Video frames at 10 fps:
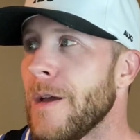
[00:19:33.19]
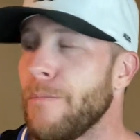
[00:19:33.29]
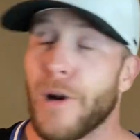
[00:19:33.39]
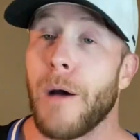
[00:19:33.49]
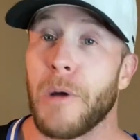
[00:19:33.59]

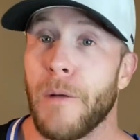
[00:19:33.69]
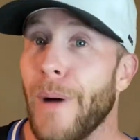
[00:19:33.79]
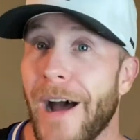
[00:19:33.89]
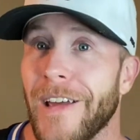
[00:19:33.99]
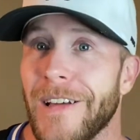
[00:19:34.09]
But I'm going to
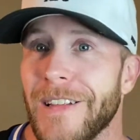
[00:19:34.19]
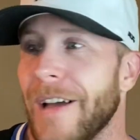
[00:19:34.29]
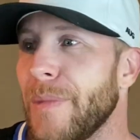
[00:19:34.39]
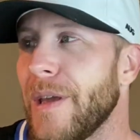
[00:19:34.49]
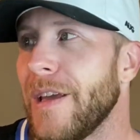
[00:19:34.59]
buy it.
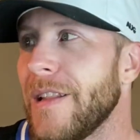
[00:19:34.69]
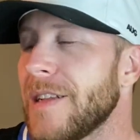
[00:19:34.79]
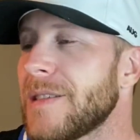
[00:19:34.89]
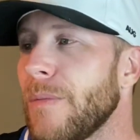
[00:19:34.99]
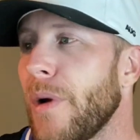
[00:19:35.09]
I mean,
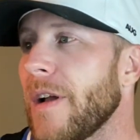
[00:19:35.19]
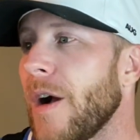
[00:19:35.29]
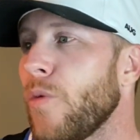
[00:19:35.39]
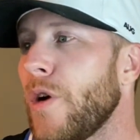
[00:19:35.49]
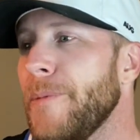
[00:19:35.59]
this is the bike I
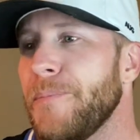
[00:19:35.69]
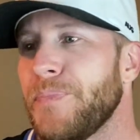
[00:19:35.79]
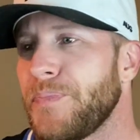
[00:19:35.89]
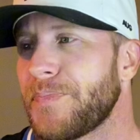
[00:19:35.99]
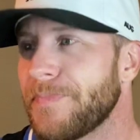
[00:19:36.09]
want.
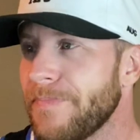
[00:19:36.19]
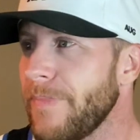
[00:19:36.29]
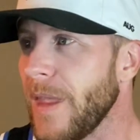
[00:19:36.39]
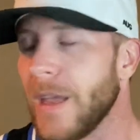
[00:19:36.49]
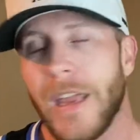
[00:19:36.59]

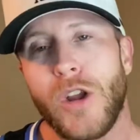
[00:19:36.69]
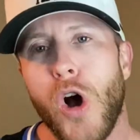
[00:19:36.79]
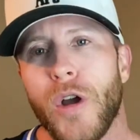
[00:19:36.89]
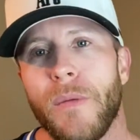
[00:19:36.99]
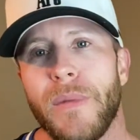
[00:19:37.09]
And
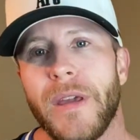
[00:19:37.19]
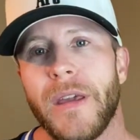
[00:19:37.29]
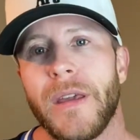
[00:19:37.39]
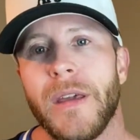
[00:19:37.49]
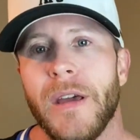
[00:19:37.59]
y'all can
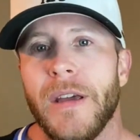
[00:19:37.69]
be